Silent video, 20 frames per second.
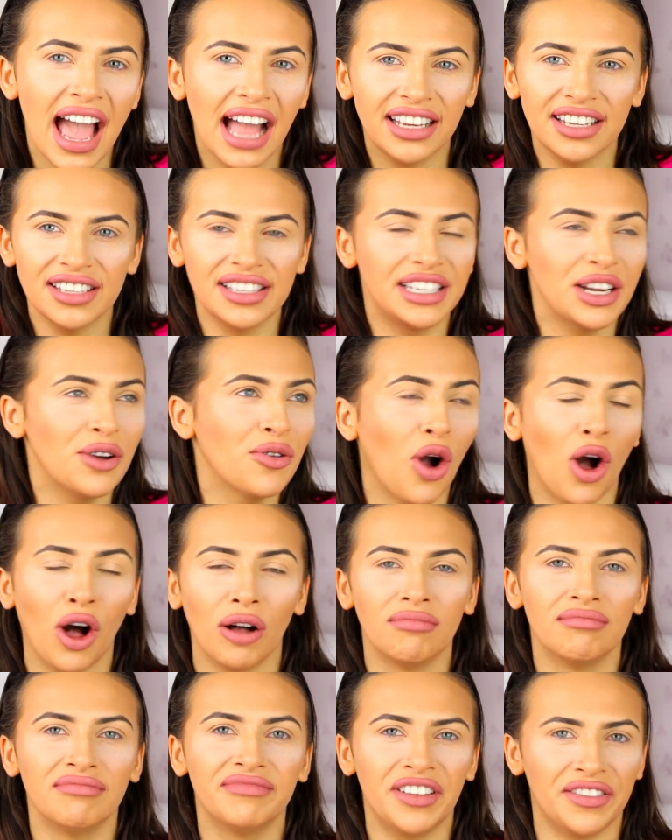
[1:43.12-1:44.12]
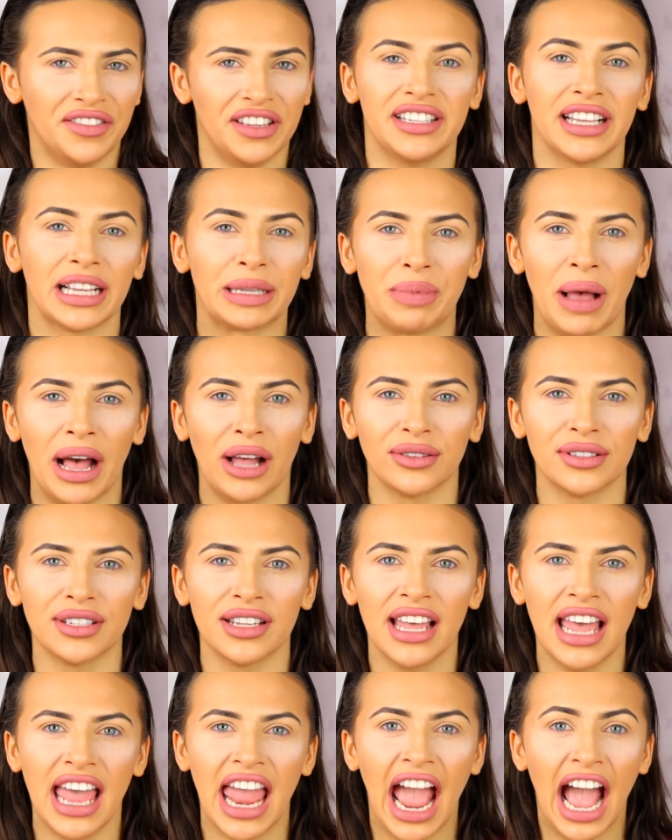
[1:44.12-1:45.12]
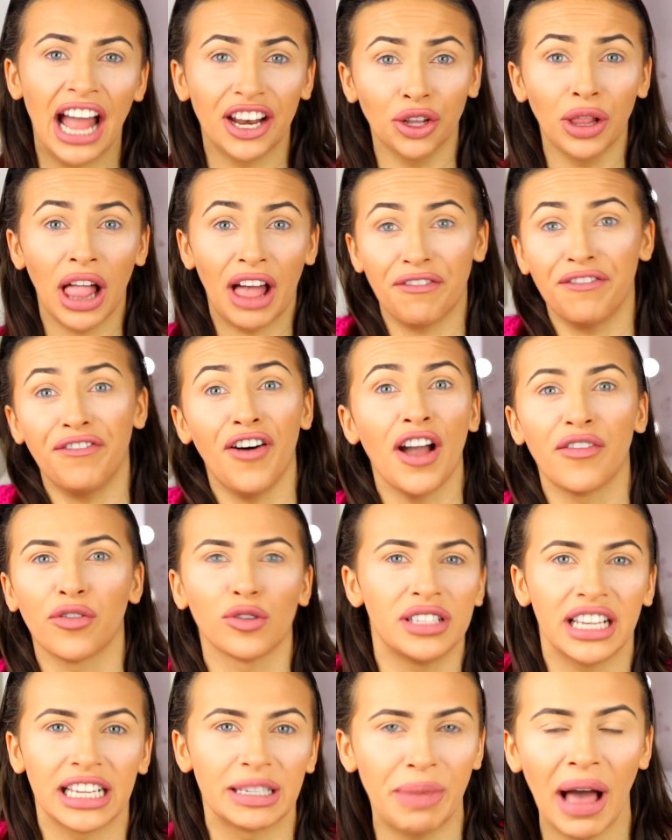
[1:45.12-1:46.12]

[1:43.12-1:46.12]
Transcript: and you still got £56, and you'll have 5 or 6